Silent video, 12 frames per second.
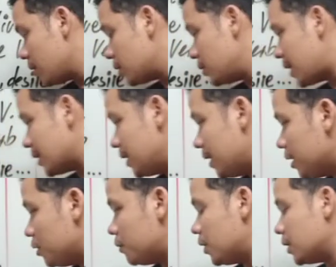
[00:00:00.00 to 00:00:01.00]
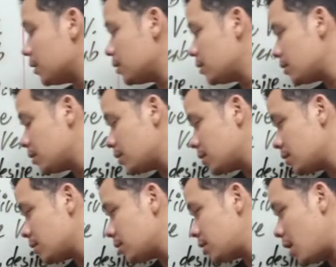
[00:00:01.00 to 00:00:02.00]
You can see another one,
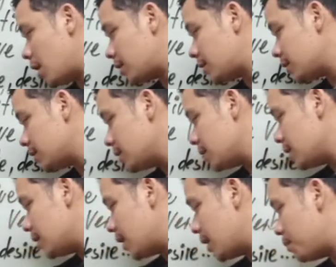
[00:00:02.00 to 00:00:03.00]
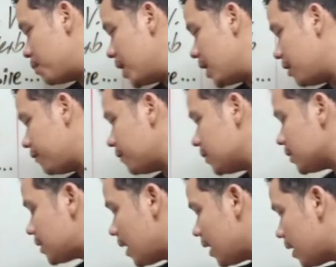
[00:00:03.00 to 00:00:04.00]
thought, like believe,
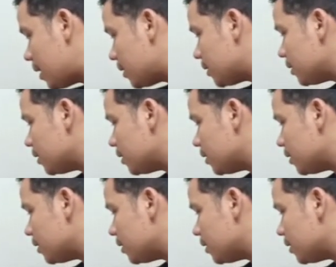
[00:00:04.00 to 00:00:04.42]
think,